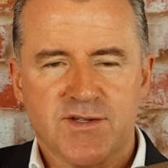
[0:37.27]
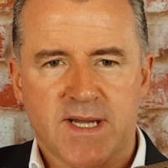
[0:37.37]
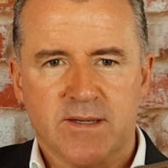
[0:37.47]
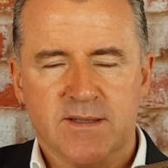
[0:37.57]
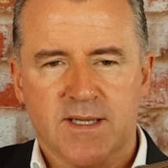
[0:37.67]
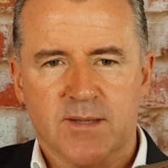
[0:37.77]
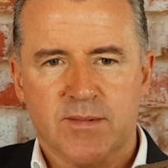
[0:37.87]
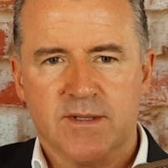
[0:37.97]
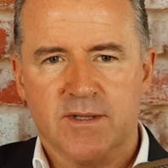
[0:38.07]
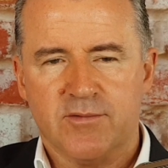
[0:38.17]
out there,
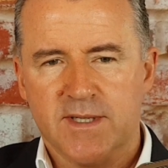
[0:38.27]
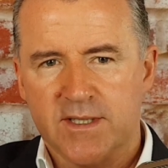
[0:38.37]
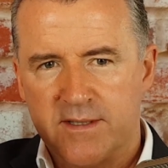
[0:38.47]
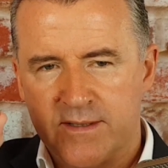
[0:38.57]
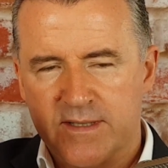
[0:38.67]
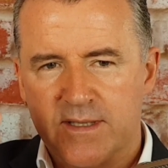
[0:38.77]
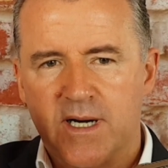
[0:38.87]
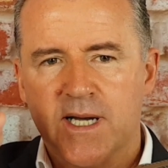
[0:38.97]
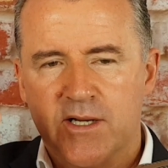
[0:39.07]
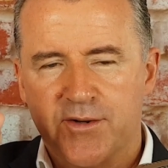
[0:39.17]
but the real
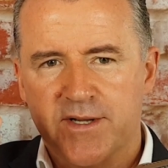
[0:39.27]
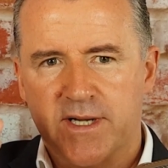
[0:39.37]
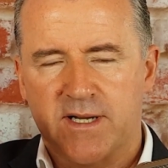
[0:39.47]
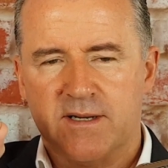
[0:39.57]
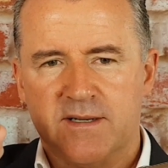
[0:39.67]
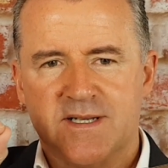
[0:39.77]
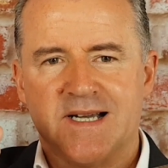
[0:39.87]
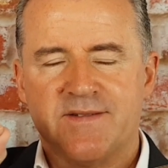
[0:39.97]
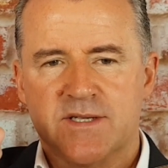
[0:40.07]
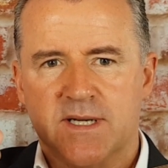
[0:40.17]
iconic
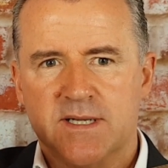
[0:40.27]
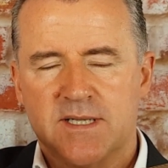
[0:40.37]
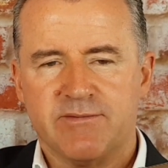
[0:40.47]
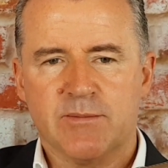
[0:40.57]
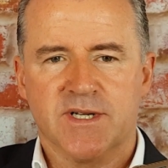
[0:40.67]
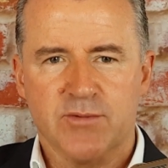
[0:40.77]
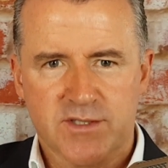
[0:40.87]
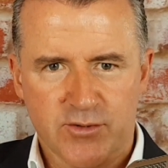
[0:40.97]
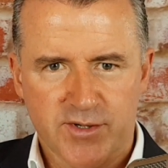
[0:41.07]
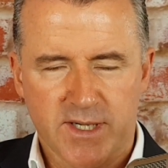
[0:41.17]
dive site everybody was
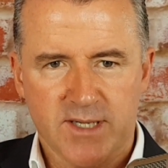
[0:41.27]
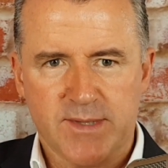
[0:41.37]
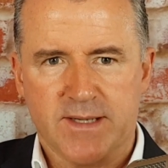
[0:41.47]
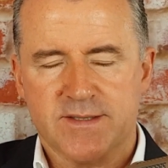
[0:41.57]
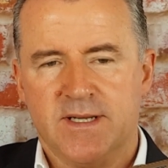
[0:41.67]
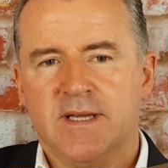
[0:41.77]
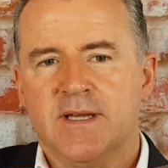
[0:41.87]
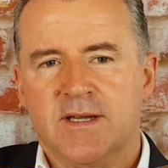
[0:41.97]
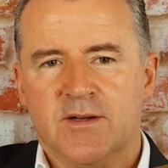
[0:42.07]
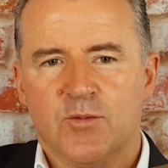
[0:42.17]
talking about
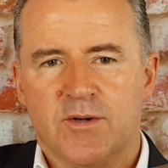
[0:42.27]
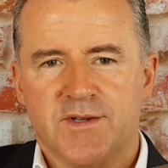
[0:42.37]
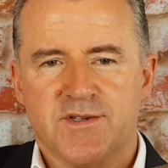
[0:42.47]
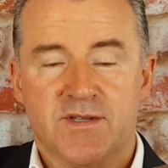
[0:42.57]
was